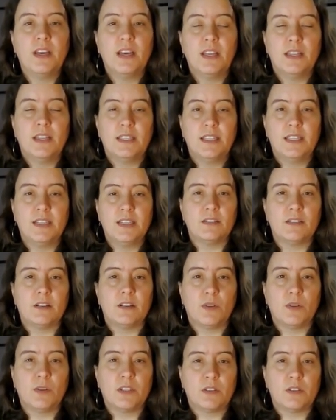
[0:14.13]
the details
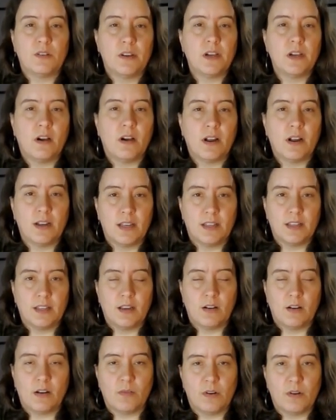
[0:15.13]
on what's going on in
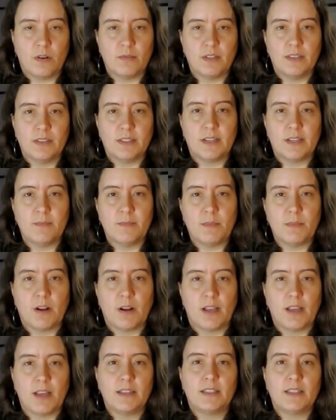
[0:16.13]
the Ottawa real estate
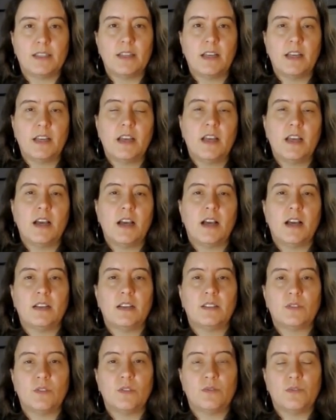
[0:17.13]
market.
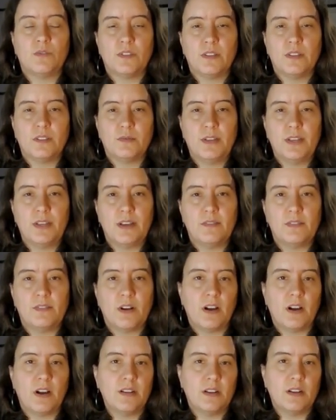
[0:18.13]
So for this week, I've
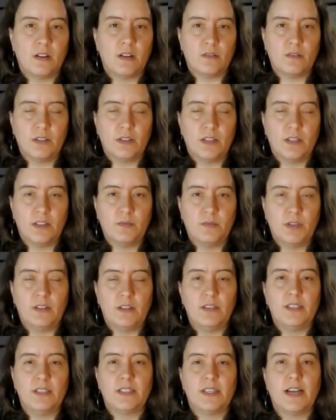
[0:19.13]
got not only the
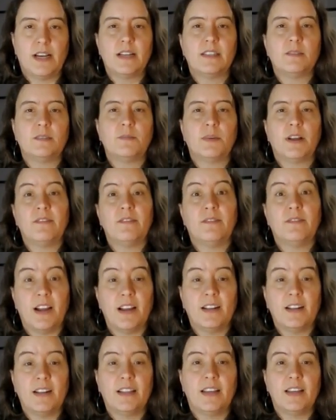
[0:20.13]
weekly stats, but I
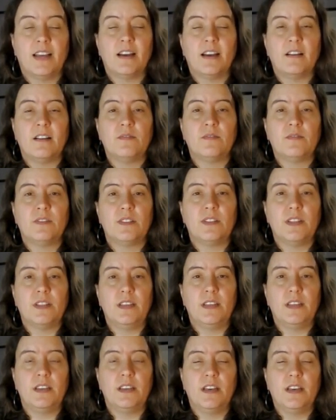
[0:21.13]
finally have
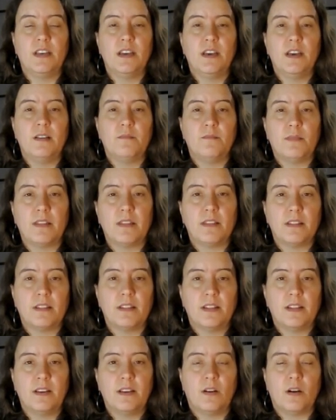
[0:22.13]
the
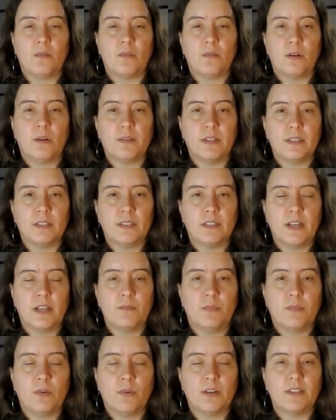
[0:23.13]
monthly Ottawa Real
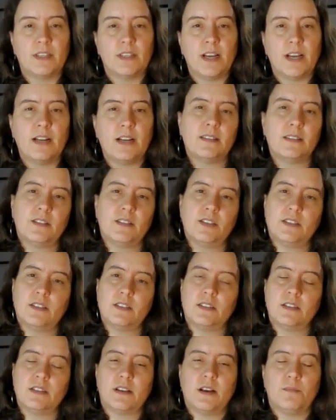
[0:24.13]
Estate Board stats,
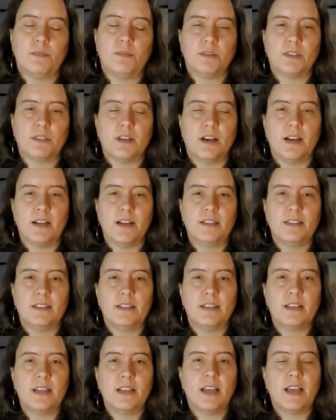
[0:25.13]
just a couple
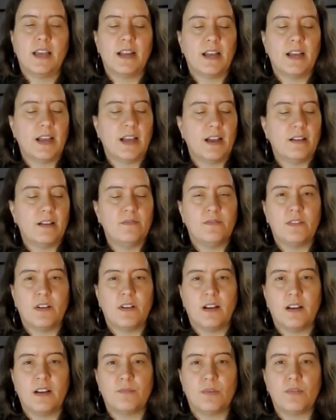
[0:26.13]
slides, and I
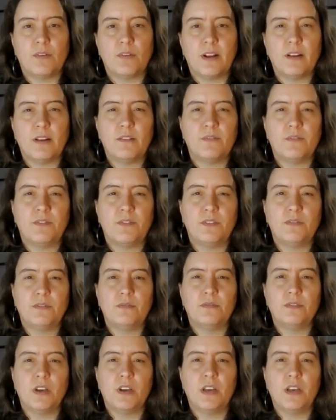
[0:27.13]
have broken out a few